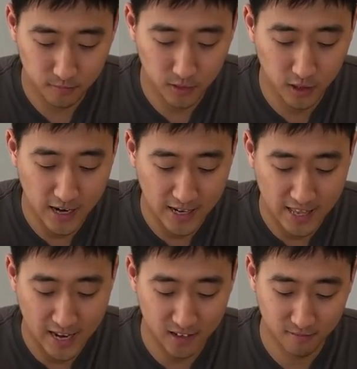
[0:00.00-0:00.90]
Look at
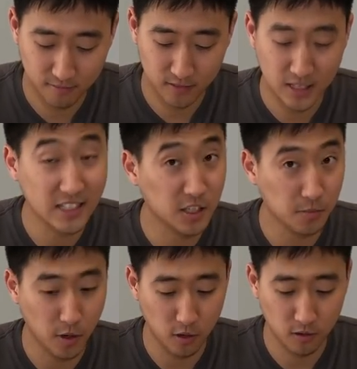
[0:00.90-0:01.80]
that. That's
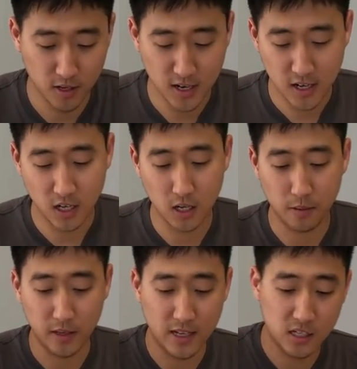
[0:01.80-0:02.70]
small.
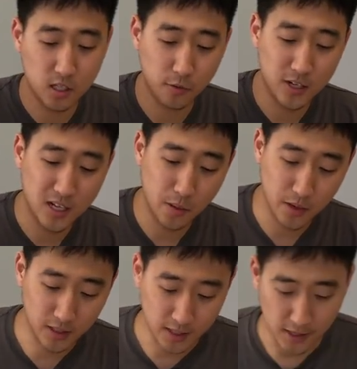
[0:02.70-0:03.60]
Um, and that's the reason I
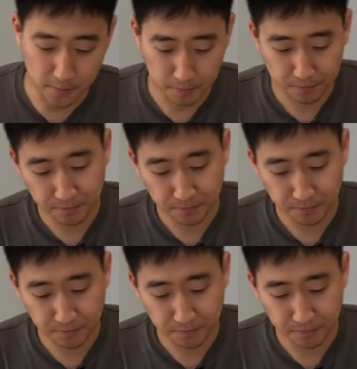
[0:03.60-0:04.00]
picked it up.